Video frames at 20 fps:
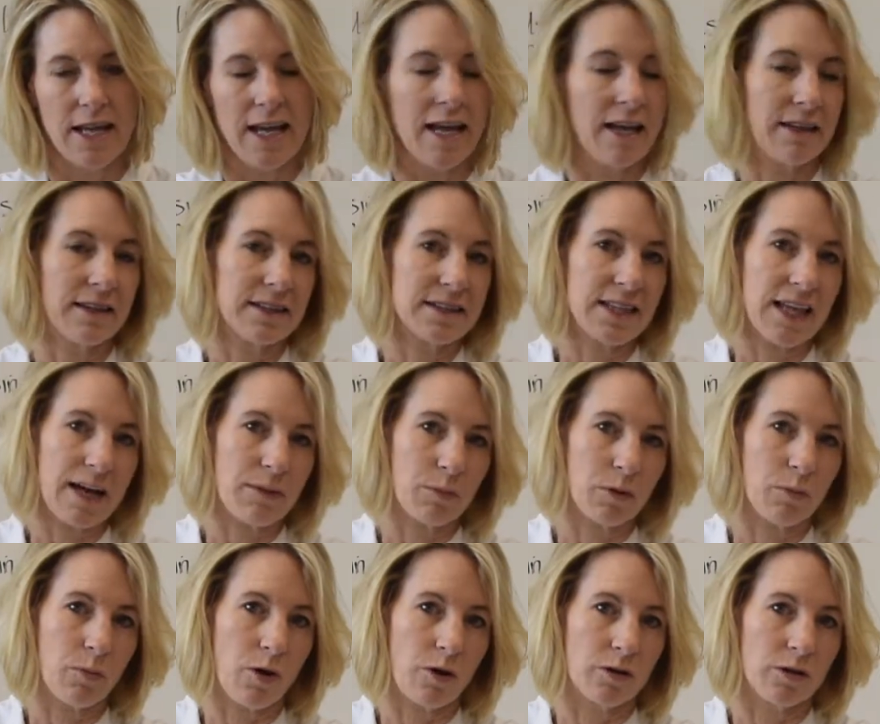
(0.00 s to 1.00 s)
In this lab,
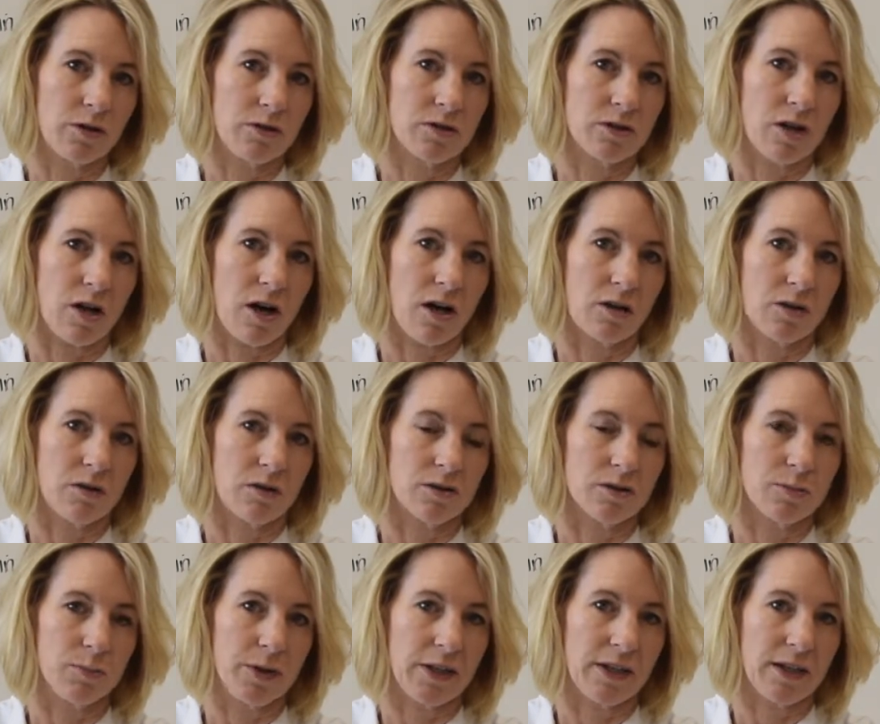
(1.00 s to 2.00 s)
we won't use
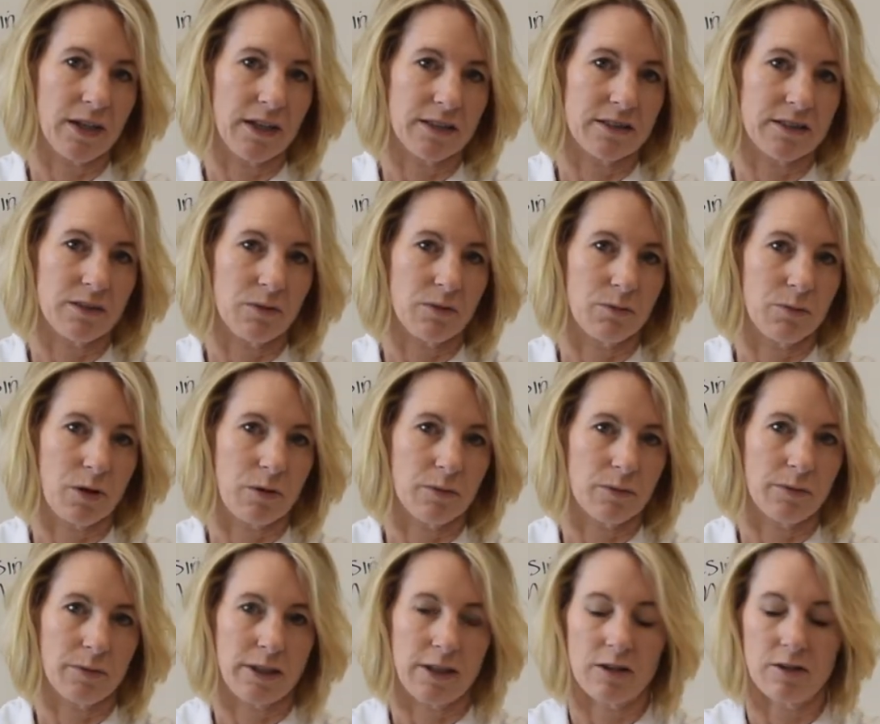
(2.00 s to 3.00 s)
goggles because it would
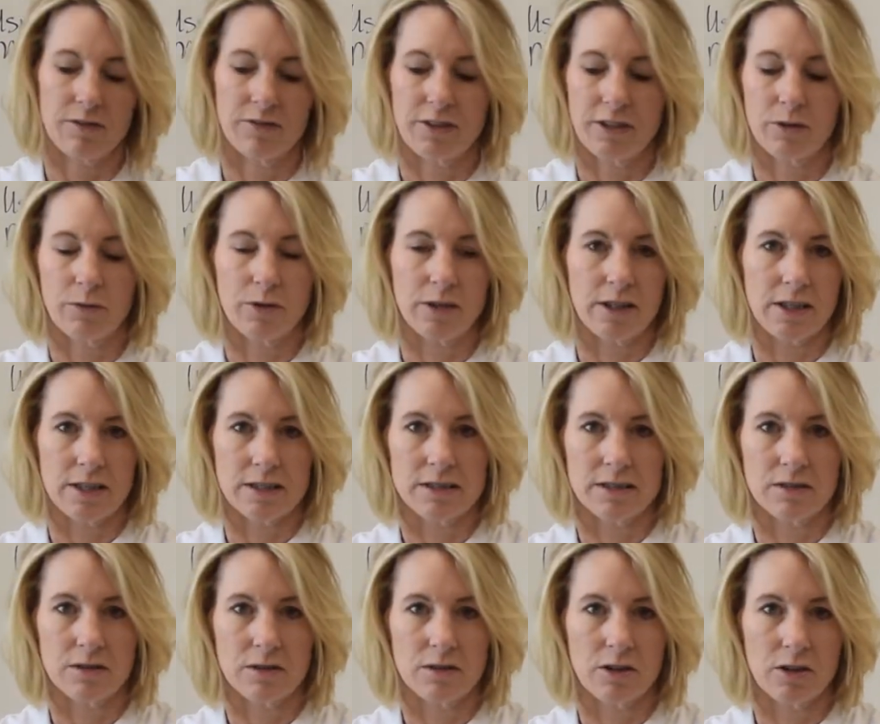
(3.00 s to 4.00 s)
probably interfere with
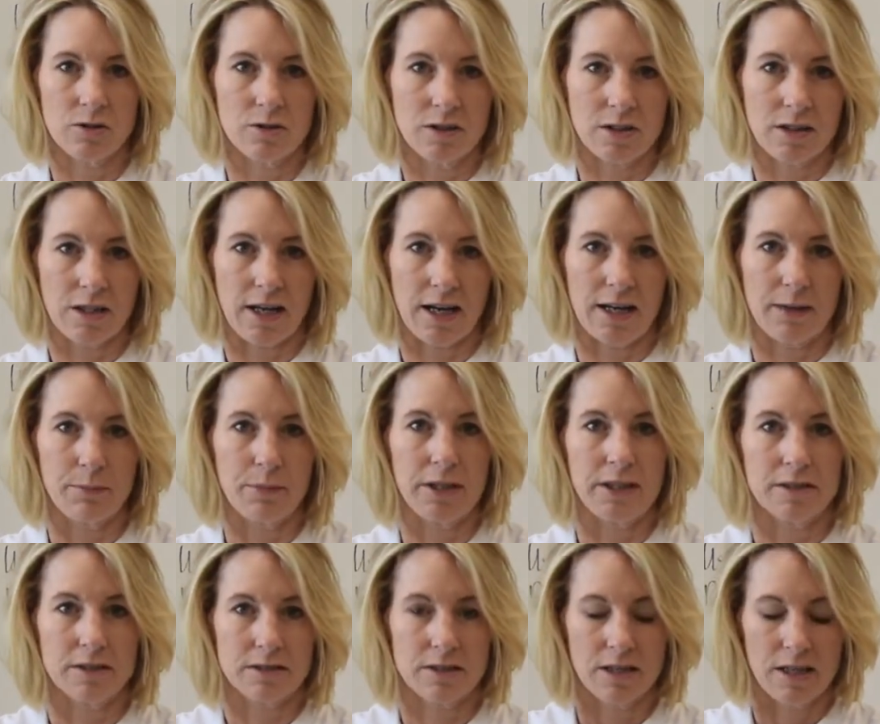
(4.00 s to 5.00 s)
us using the
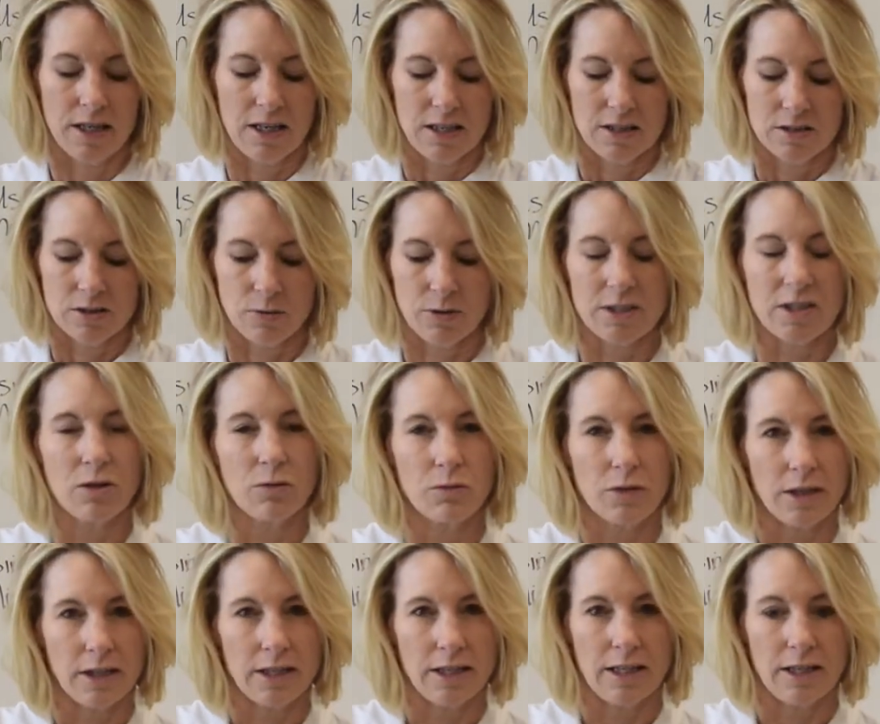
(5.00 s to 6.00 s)
eyepiece. So we don't
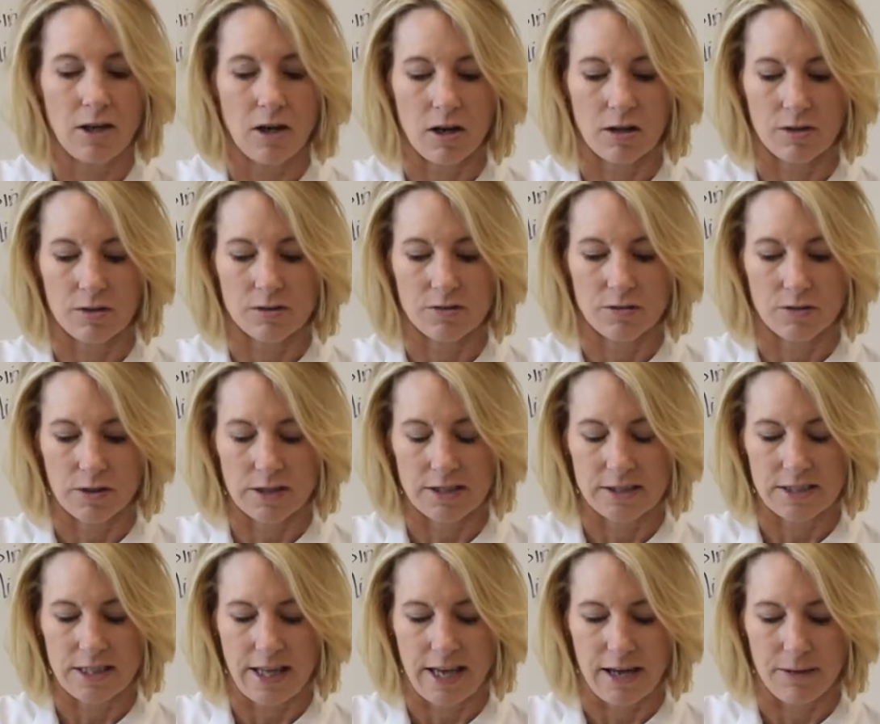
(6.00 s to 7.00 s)
really need goggles for
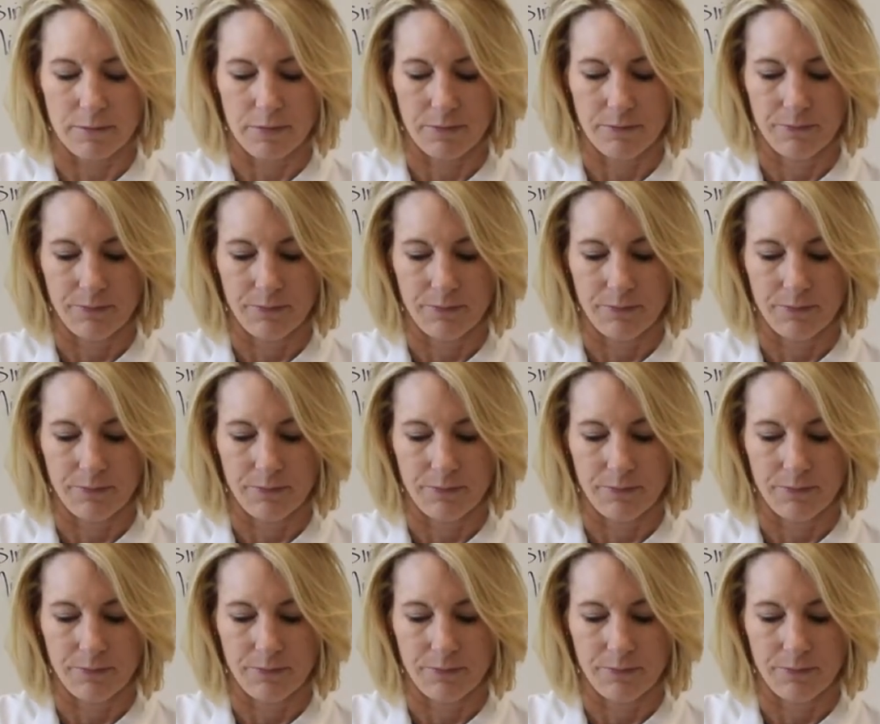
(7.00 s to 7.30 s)
this lab.